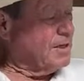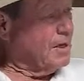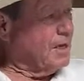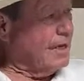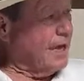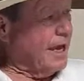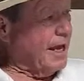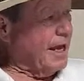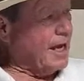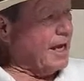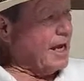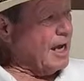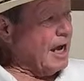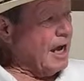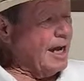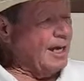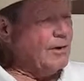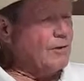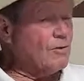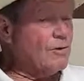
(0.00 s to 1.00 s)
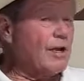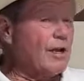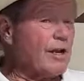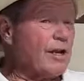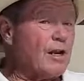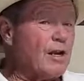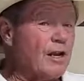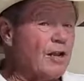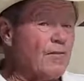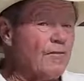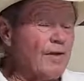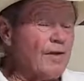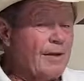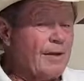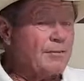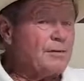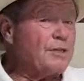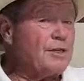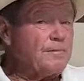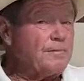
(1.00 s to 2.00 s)
And I don't care if I'm
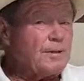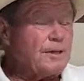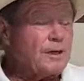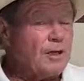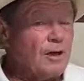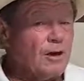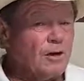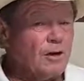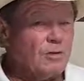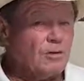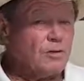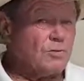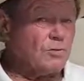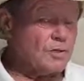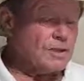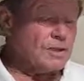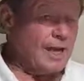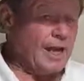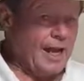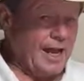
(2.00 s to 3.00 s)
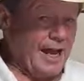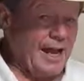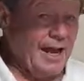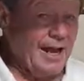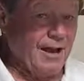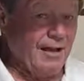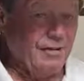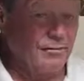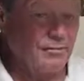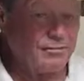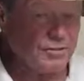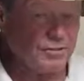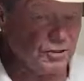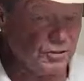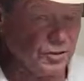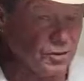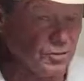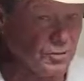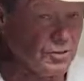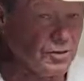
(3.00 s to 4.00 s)
shipping dogs, which I have,
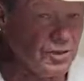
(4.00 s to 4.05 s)
to